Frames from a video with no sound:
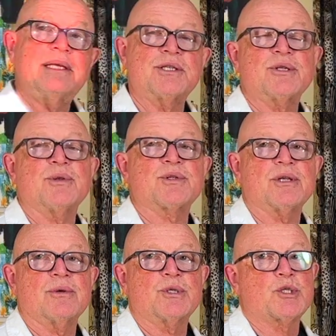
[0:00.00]
is
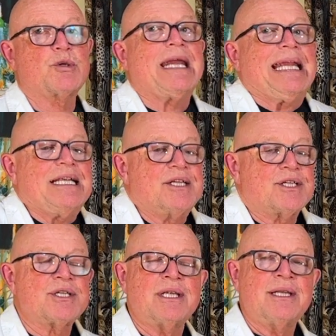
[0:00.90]
also
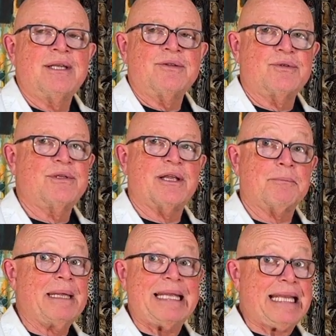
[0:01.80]
strange to not
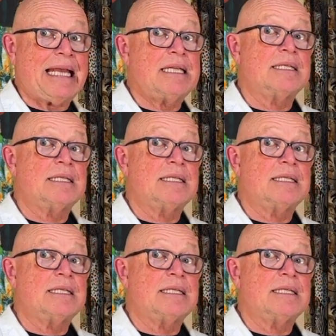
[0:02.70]
make any